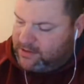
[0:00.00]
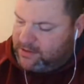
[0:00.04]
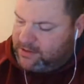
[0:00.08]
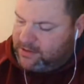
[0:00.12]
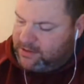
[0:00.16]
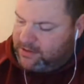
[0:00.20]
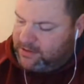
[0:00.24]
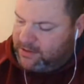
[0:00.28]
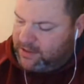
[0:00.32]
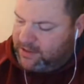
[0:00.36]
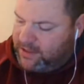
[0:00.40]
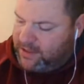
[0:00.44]

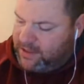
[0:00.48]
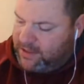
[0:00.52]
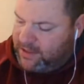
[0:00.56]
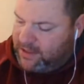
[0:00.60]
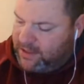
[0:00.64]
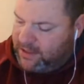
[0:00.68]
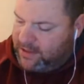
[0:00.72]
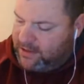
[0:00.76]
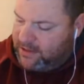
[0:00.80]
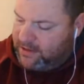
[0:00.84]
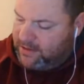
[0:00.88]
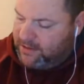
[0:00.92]

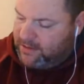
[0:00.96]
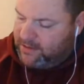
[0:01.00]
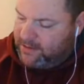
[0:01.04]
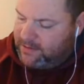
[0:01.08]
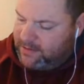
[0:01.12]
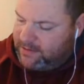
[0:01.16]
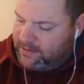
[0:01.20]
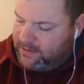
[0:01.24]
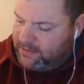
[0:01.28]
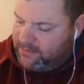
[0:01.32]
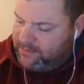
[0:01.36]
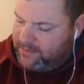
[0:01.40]
the
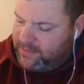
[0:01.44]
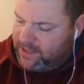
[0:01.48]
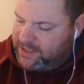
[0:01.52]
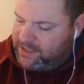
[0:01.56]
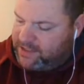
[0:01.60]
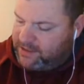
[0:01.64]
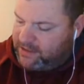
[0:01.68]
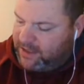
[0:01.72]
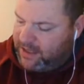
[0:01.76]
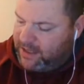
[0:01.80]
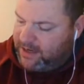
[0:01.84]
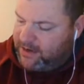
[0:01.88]

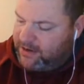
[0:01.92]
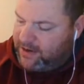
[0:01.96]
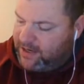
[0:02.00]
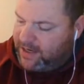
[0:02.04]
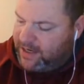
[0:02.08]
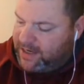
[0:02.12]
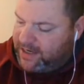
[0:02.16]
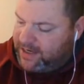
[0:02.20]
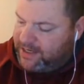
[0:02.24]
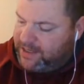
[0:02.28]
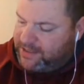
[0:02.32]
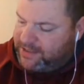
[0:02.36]
mid to later
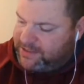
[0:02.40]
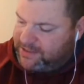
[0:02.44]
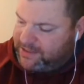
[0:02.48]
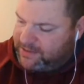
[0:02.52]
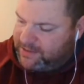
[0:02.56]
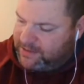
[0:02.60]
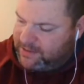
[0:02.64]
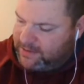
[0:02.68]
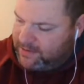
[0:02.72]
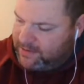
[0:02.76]
90s.